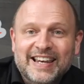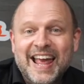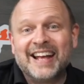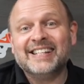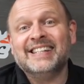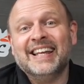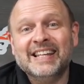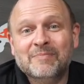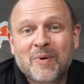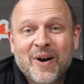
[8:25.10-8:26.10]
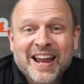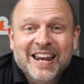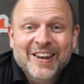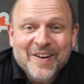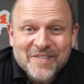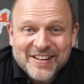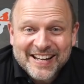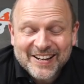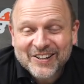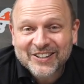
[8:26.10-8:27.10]
Next is my
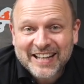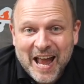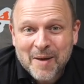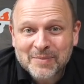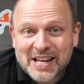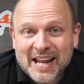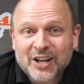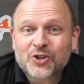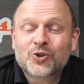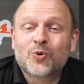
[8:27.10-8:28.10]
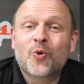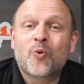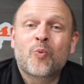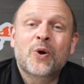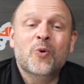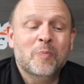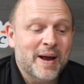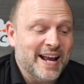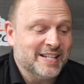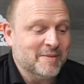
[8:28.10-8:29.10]
lovely little Kamtec short
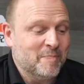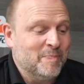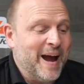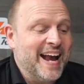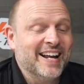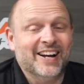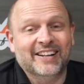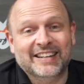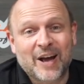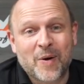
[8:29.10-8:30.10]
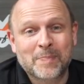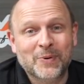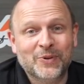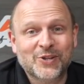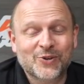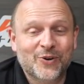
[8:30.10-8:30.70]
wheelbase banger. Now I built this